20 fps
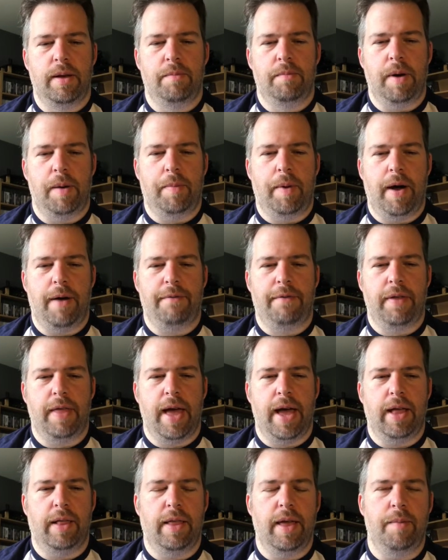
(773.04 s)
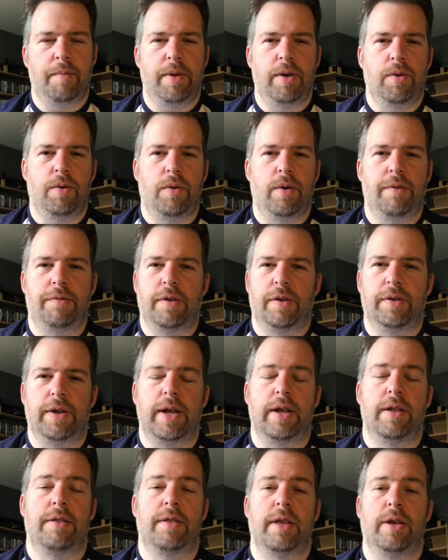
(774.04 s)
But apart from that, let me know if there's
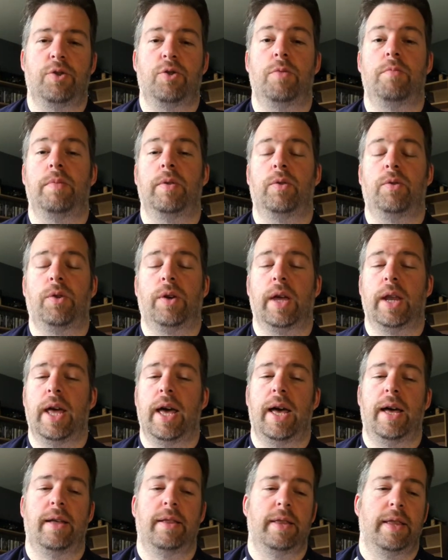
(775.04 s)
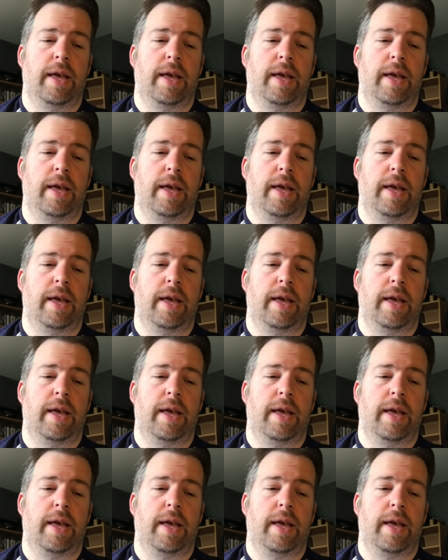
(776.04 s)
anything I should be looking at,